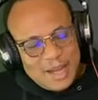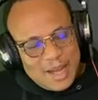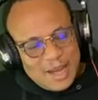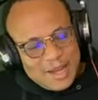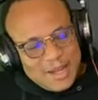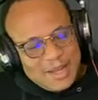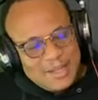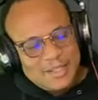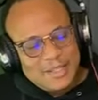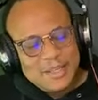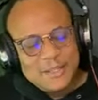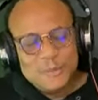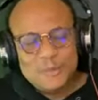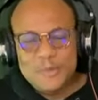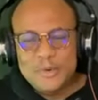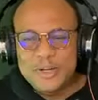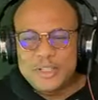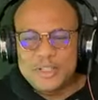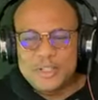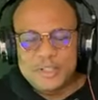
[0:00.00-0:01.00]
the
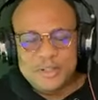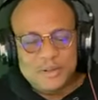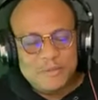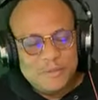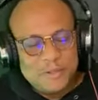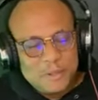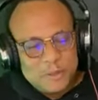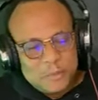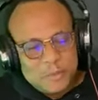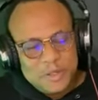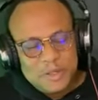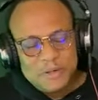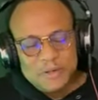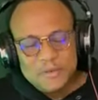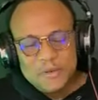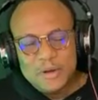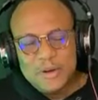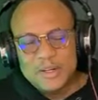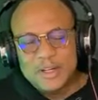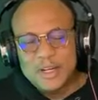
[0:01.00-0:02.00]
highest expressions of the
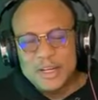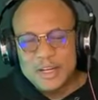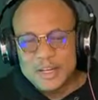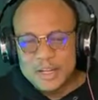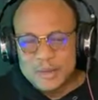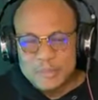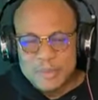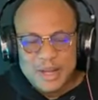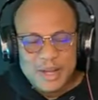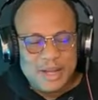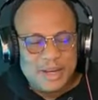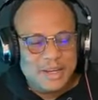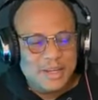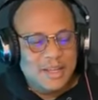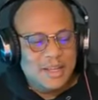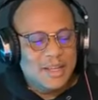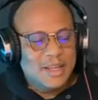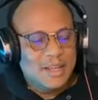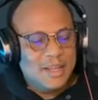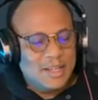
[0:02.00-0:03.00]
Spirit of God in a
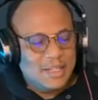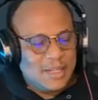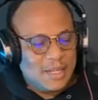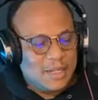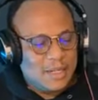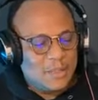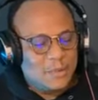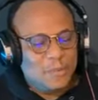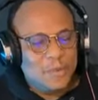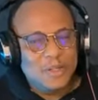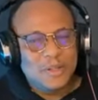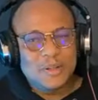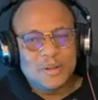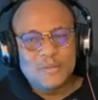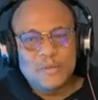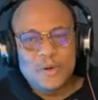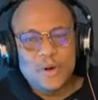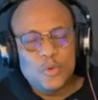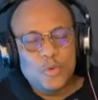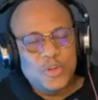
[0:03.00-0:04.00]
man is that the
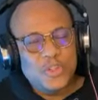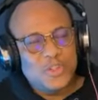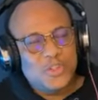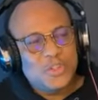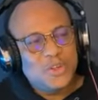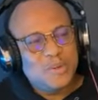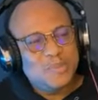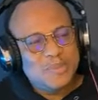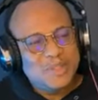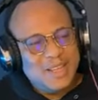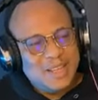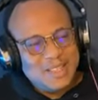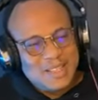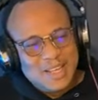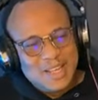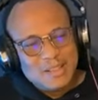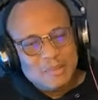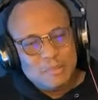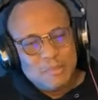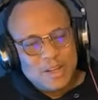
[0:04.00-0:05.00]
Spirit of God will
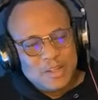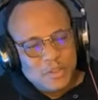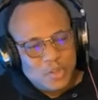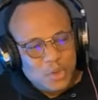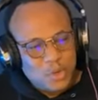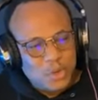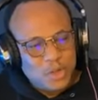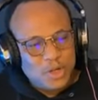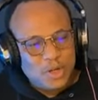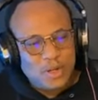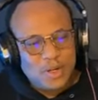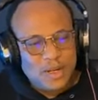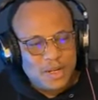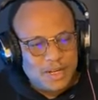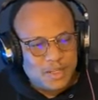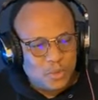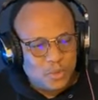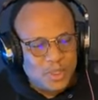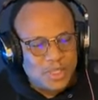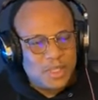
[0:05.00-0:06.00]
subject that man to
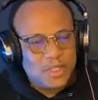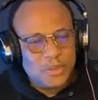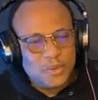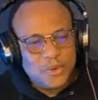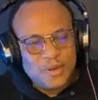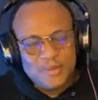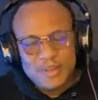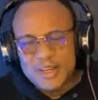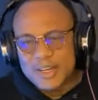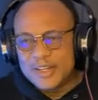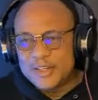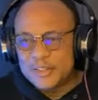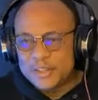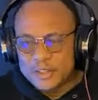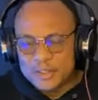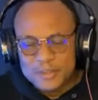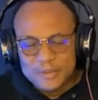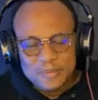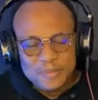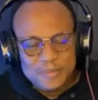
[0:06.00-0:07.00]
knowledge, which is
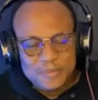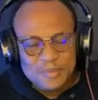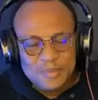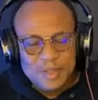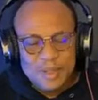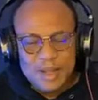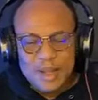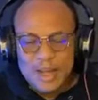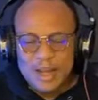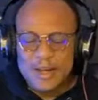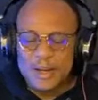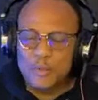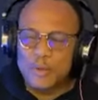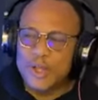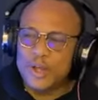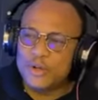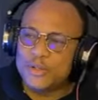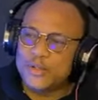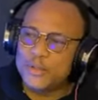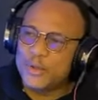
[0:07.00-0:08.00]
revelation,
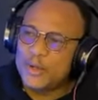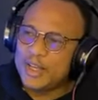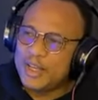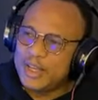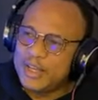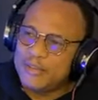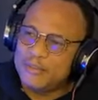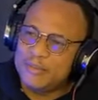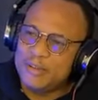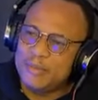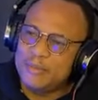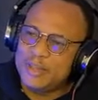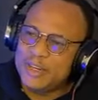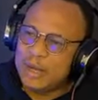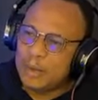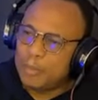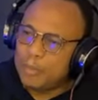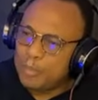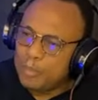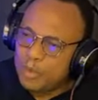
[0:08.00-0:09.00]
and will also give
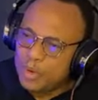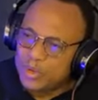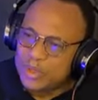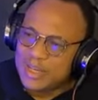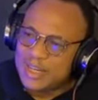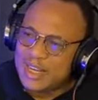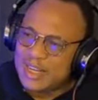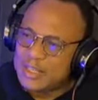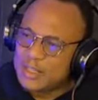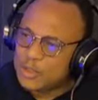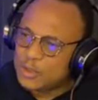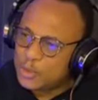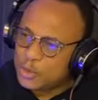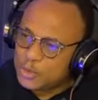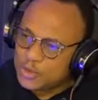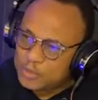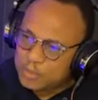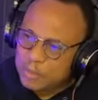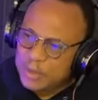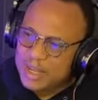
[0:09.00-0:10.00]
him the
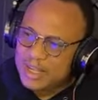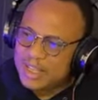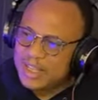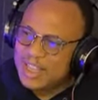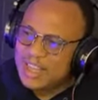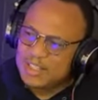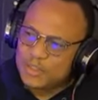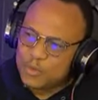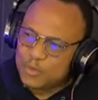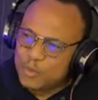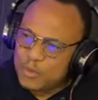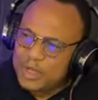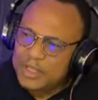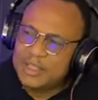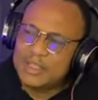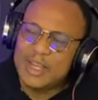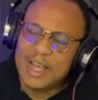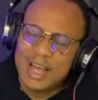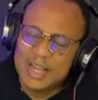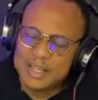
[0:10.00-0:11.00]
boldness to speak that
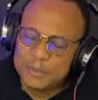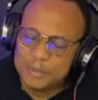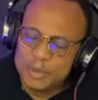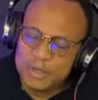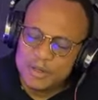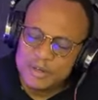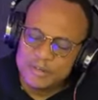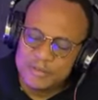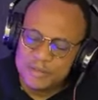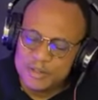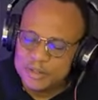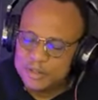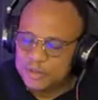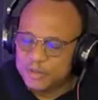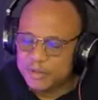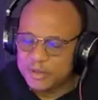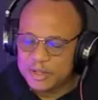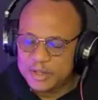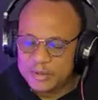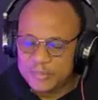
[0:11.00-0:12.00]
which has been
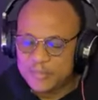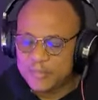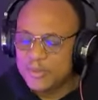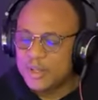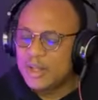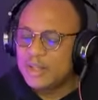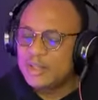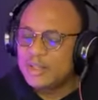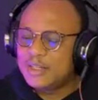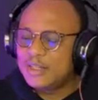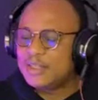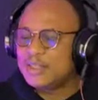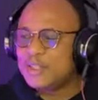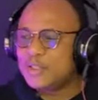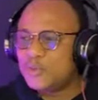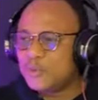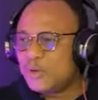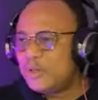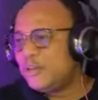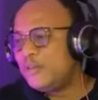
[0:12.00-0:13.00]
revealed to him.
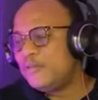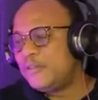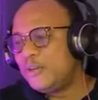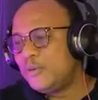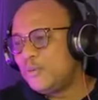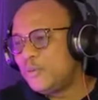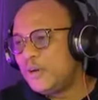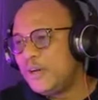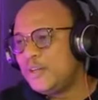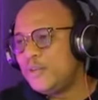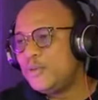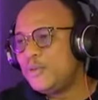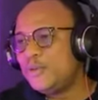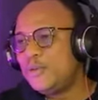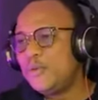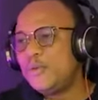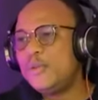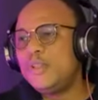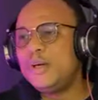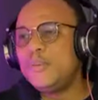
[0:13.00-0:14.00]
This is one of the way
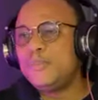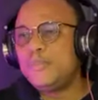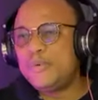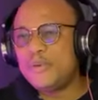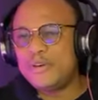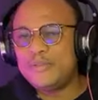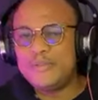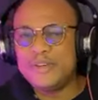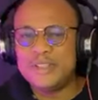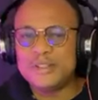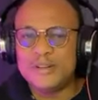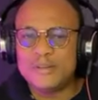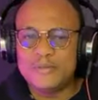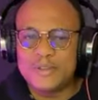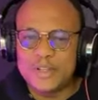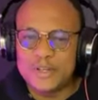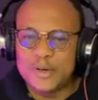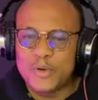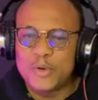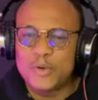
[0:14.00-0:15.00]
you know the
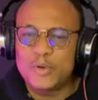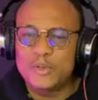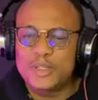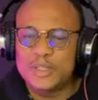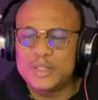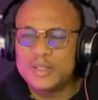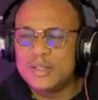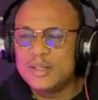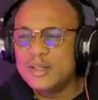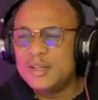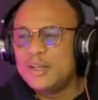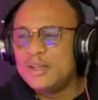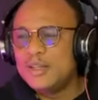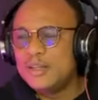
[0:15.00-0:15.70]
prophets of the old.